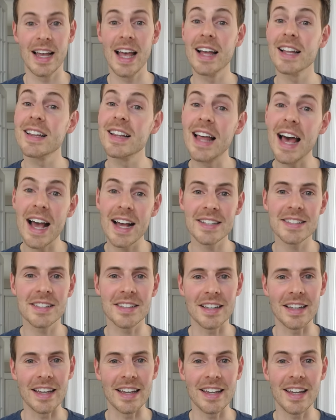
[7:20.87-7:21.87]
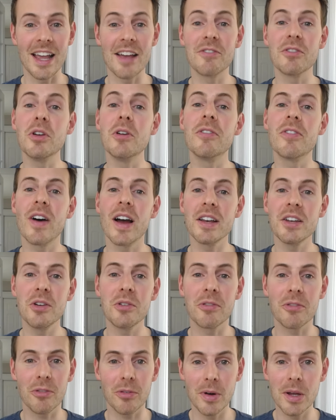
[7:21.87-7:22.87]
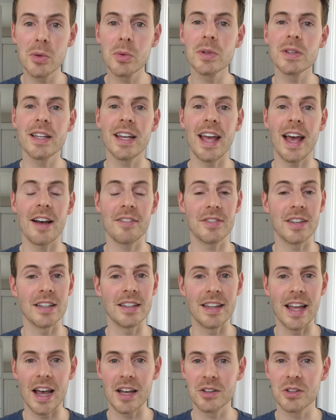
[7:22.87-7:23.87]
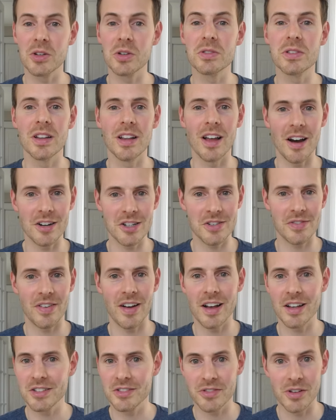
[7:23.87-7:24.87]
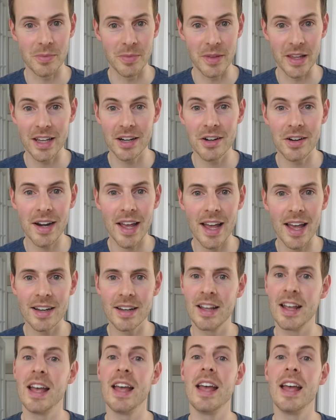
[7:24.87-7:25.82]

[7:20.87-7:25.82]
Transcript: Lastly, if you find you frequently have to download large files from the internet,